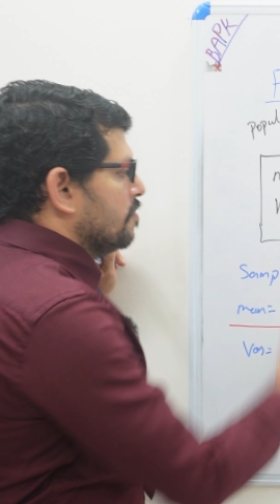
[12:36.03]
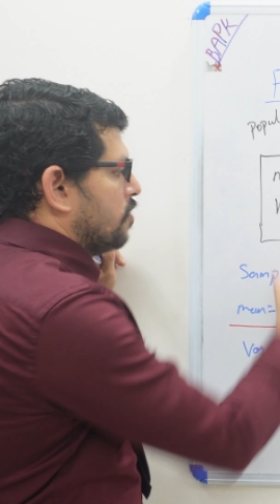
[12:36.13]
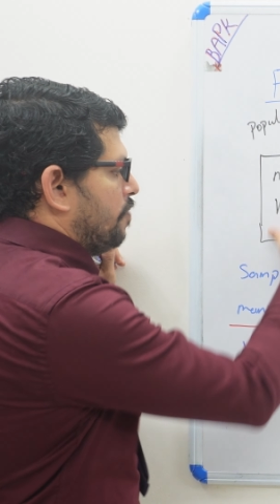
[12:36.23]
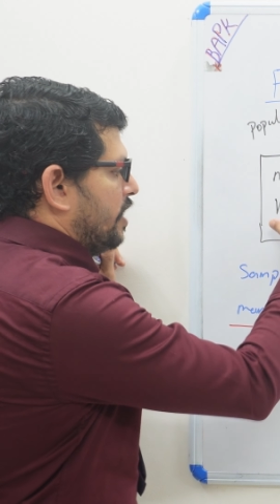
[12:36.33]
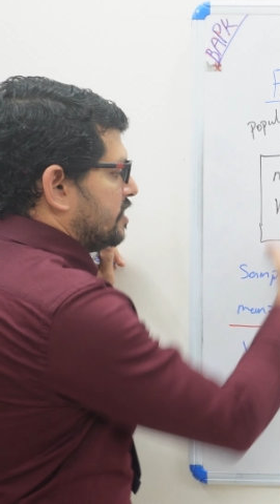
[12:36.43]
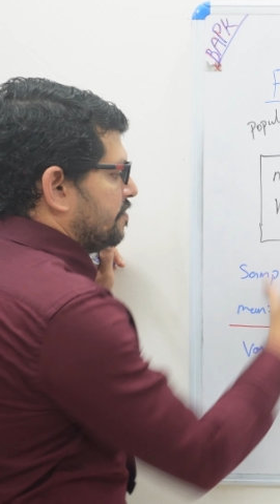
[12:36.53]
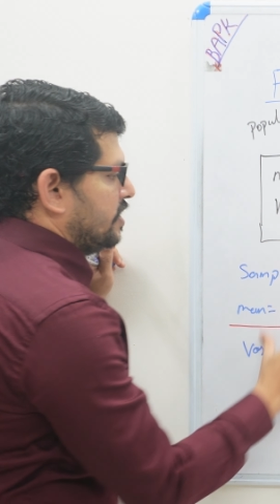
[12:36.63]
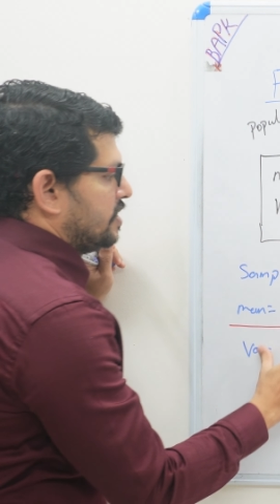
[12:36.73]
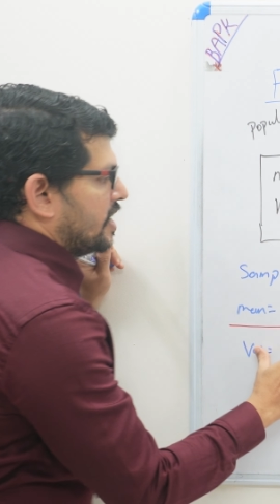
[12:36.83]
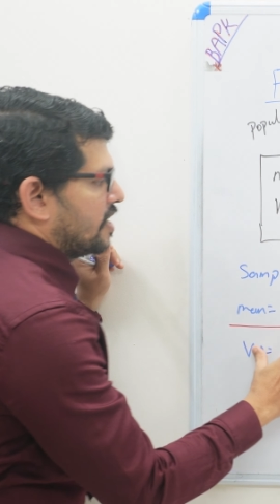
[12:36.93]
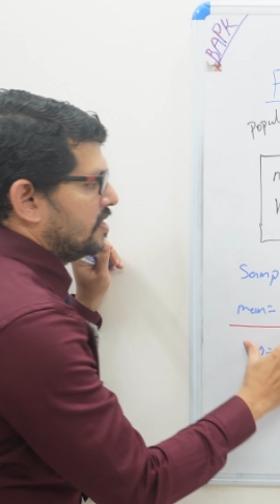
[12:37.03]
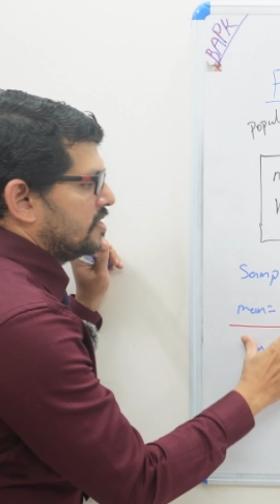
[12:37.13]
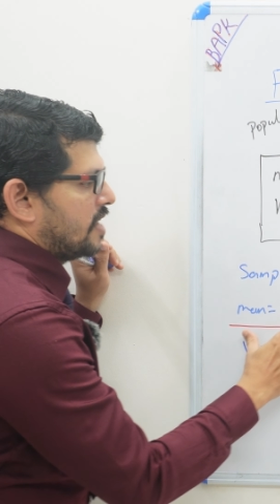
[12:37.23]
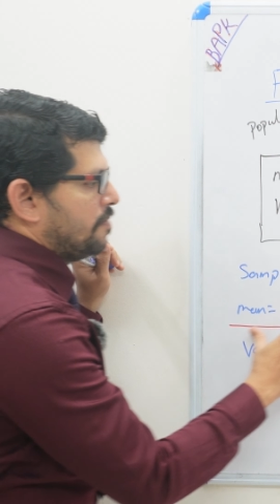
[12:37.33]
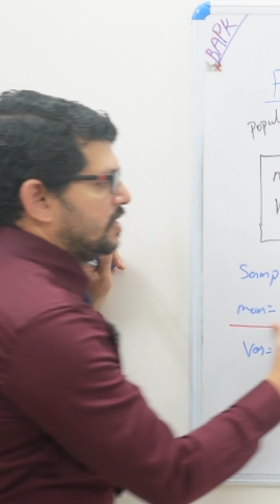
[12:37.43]
Population, we taken
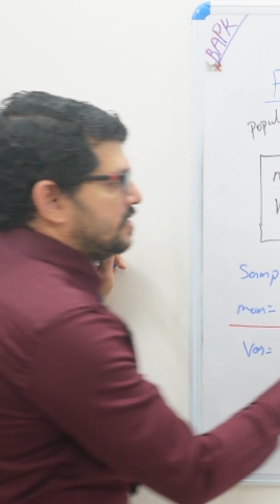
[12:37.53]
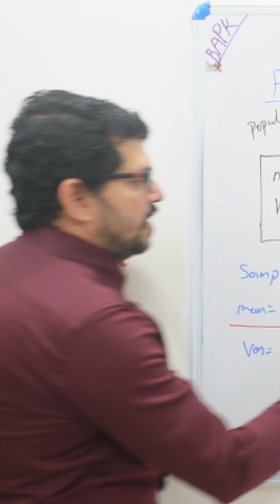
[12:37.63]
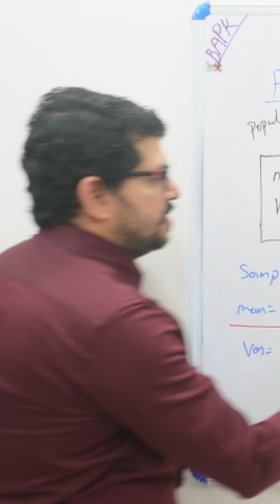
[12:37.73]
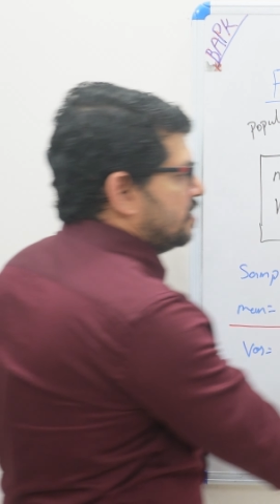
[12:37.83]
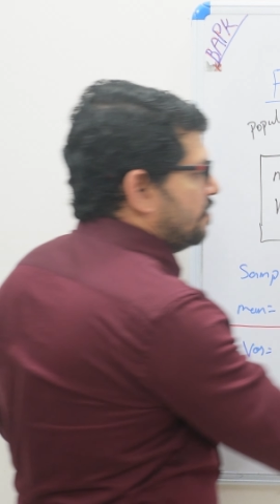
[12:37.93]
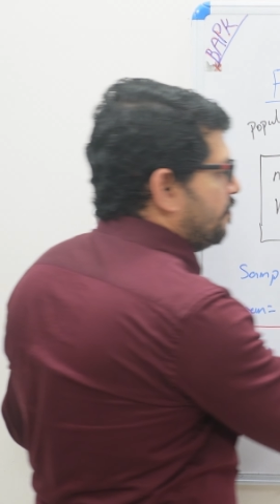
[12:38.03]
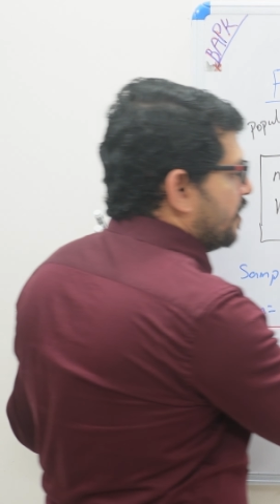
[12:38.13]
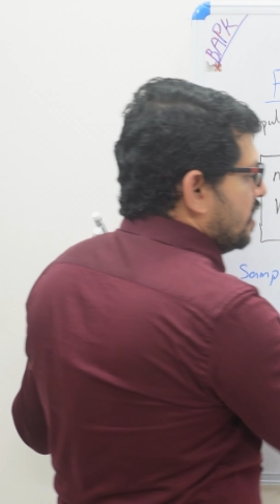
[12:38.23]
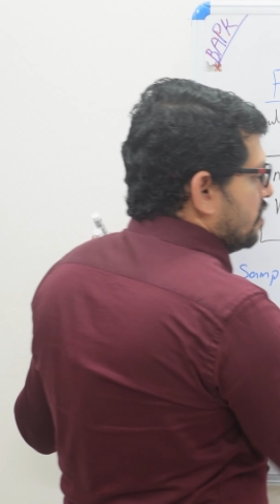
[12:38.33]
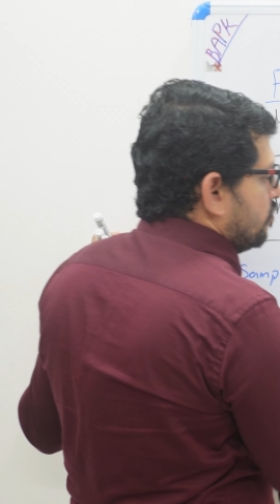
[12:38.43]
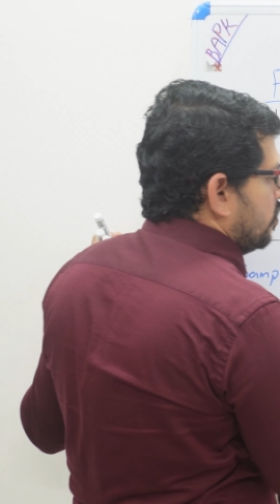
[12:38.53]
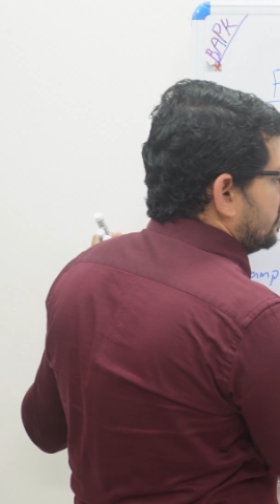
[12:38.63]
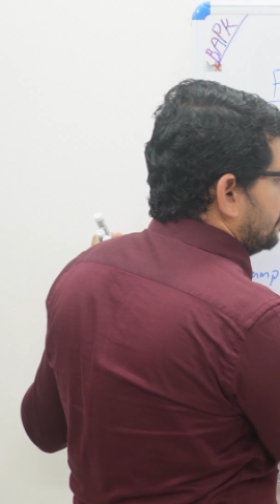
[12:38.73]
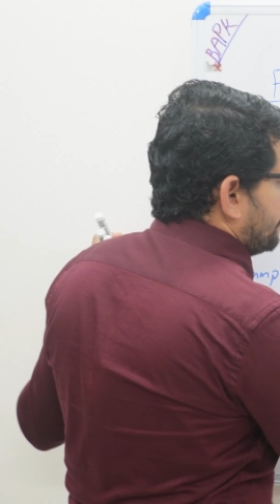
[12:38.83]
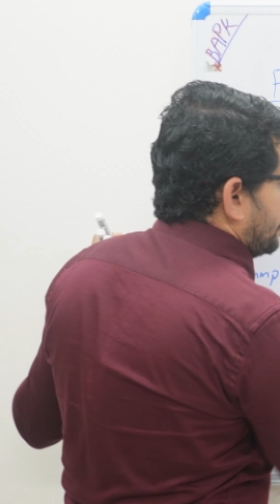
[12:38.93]
the sample size, both
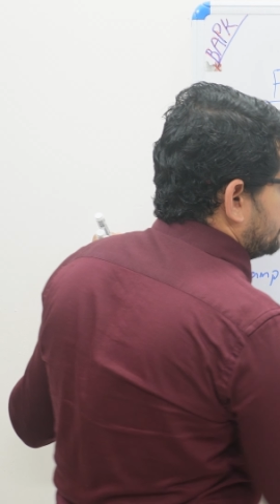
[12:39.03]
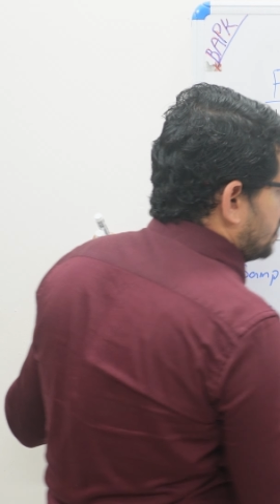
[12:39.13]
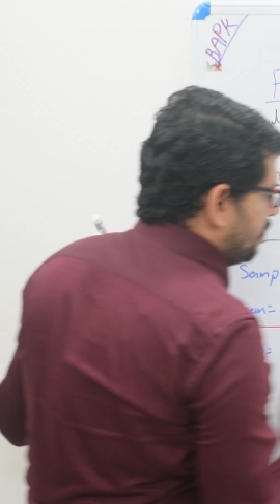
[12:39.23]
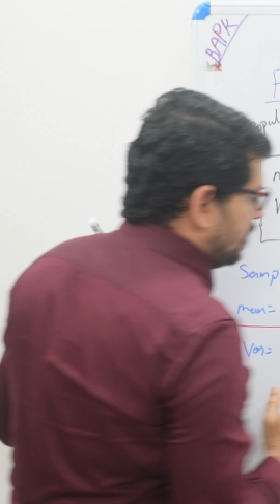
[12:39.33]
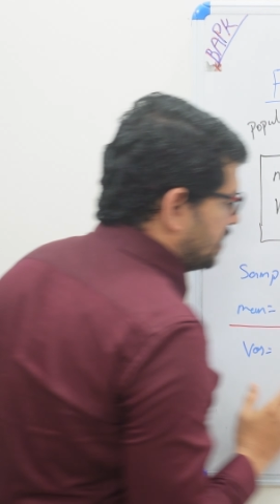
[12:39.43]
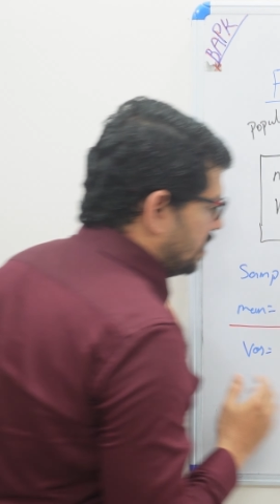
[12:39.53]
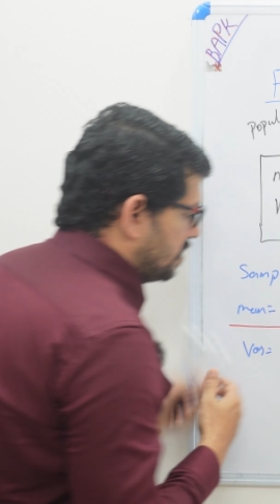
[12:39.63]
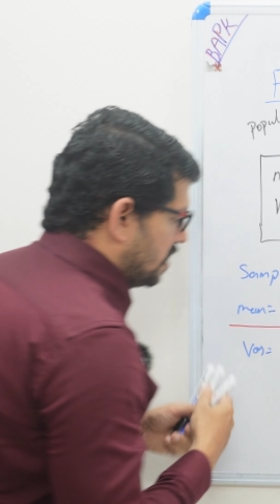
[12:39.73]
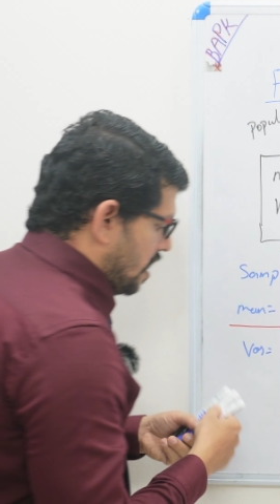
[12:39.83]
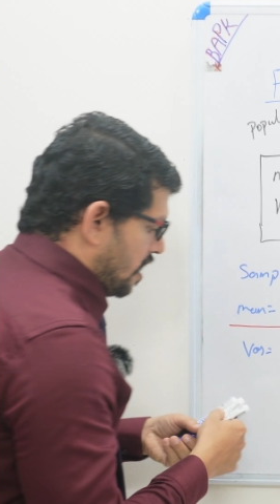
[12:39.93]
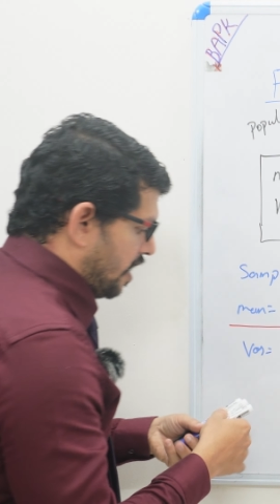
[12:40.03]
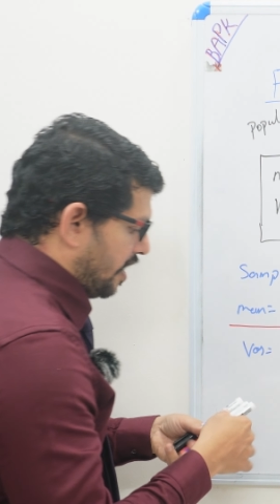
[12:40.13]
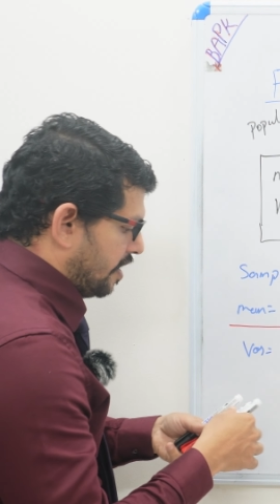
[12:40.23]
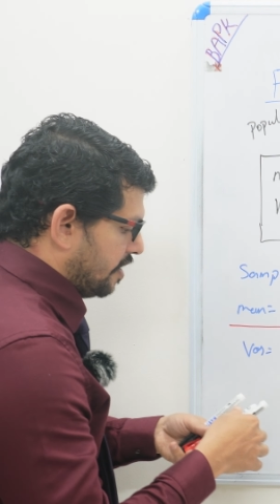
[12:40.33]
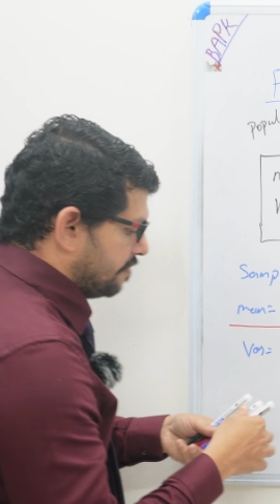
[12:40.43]
the different sample size, and